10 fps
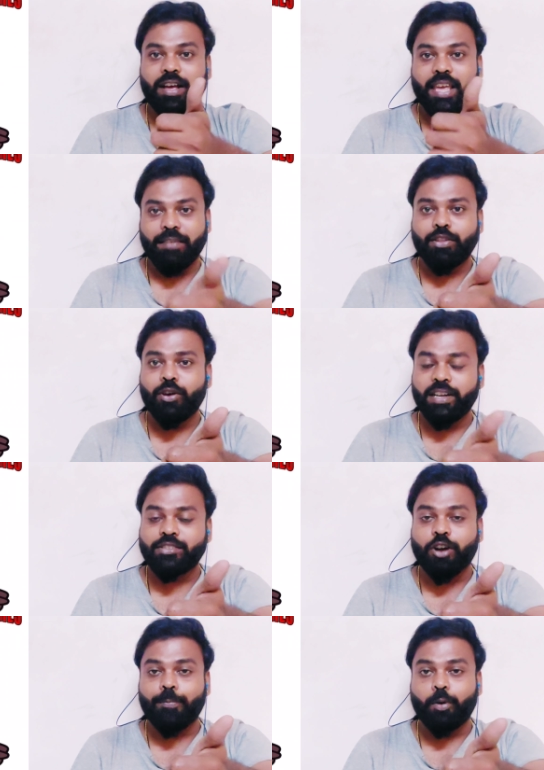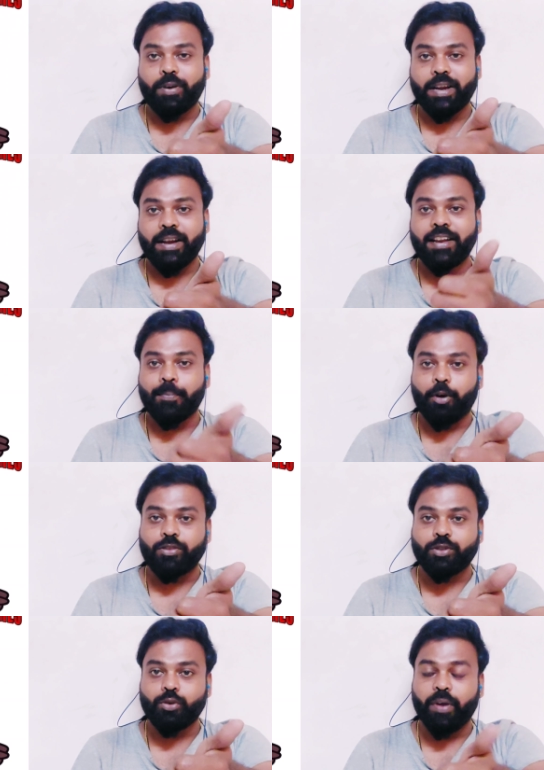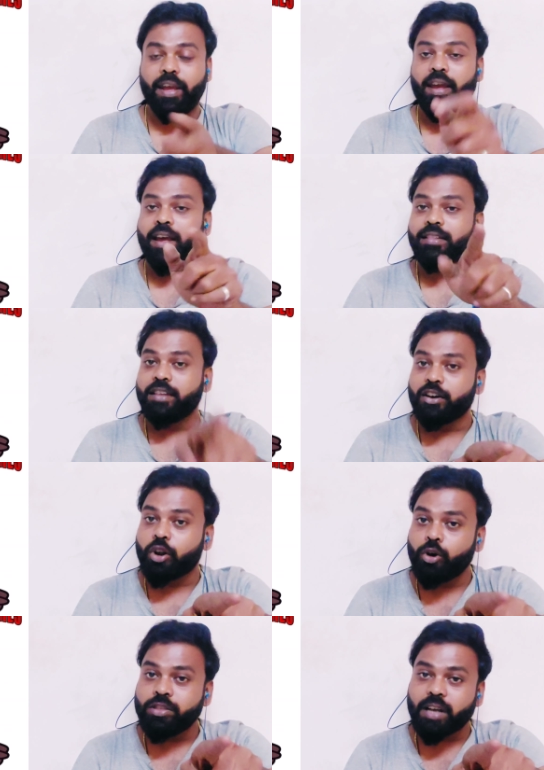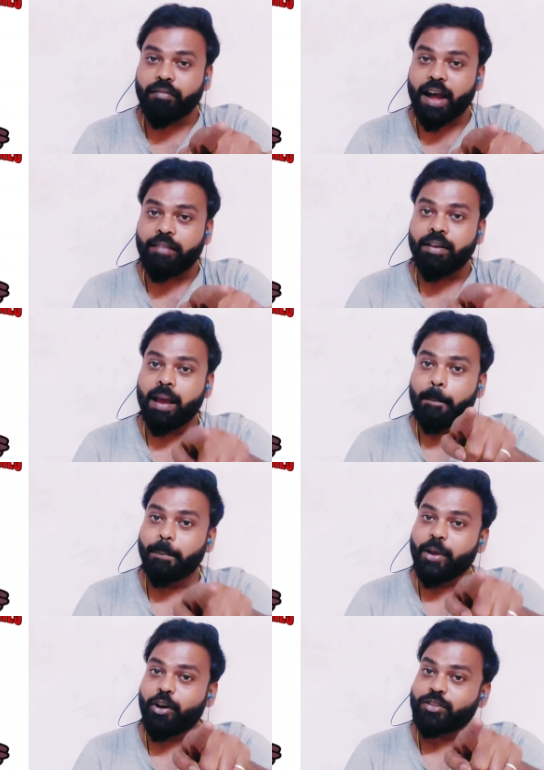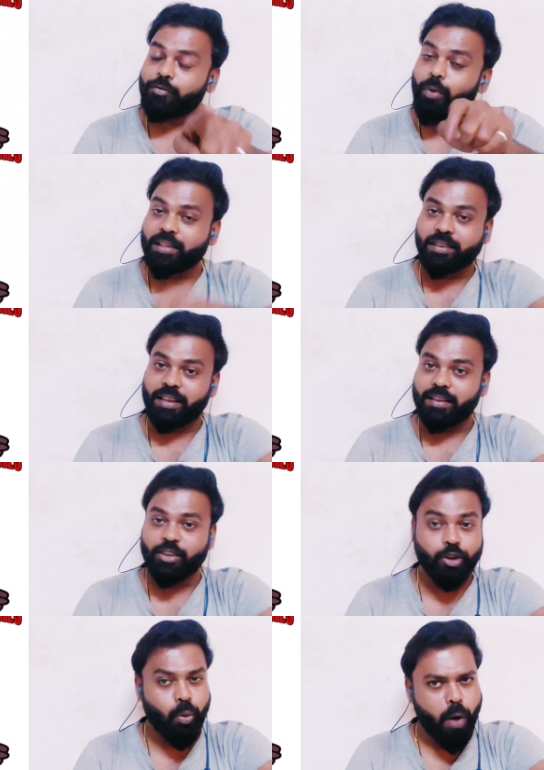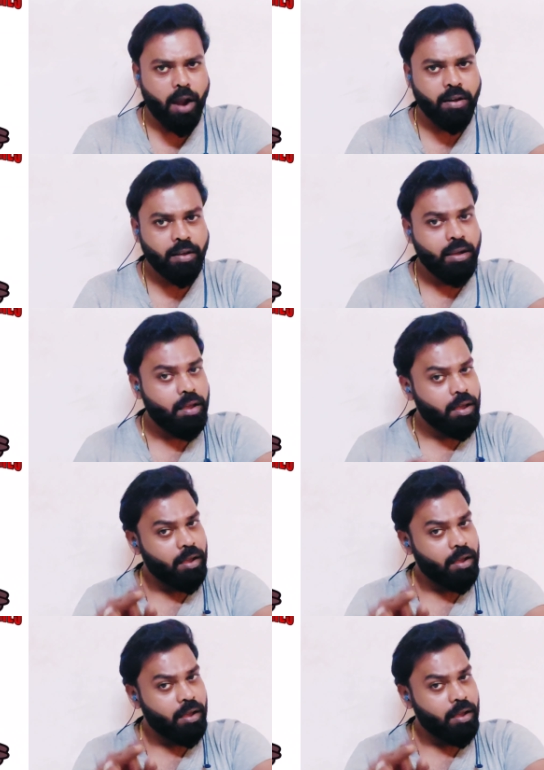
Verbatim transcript: Even though it is not portrayed in a positive way, the crow survived because of one thing. You know what?